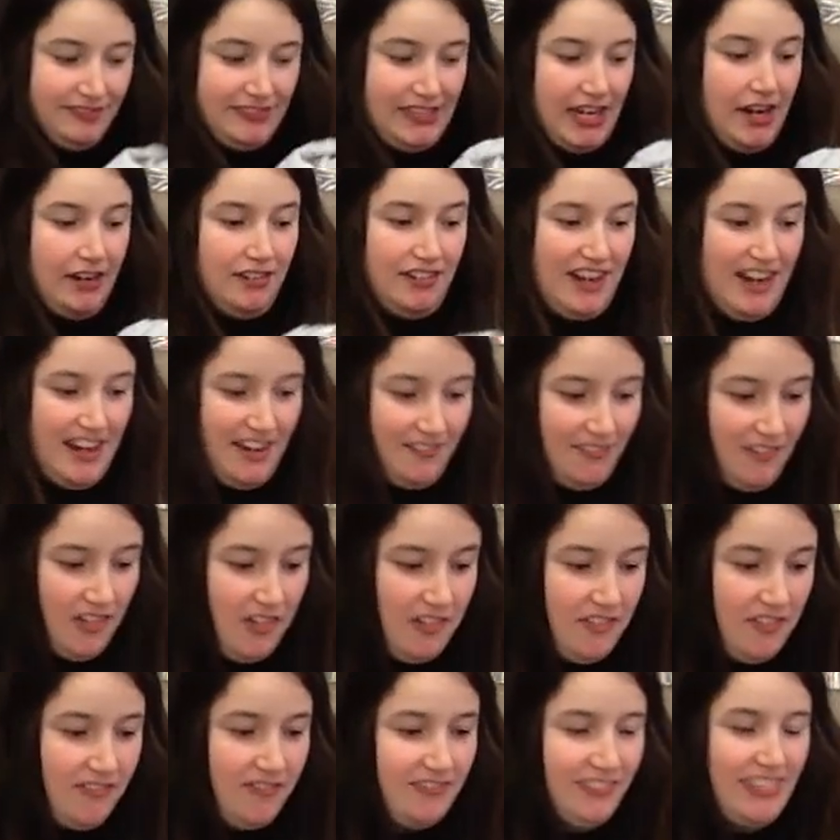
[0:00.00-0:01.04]
All right, well,
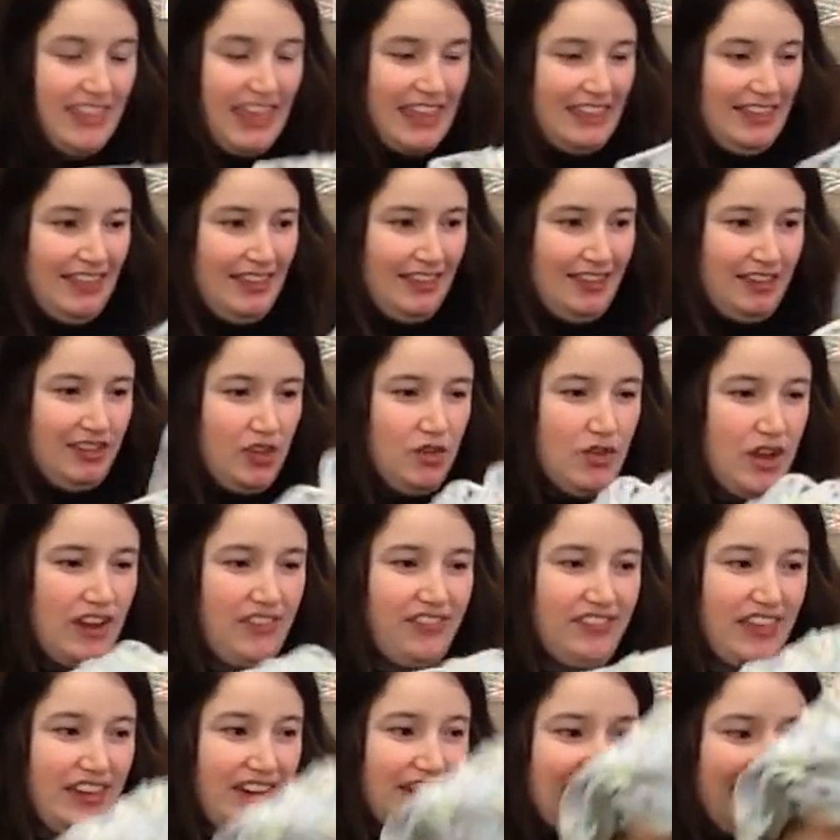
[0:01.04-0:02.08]
you guys said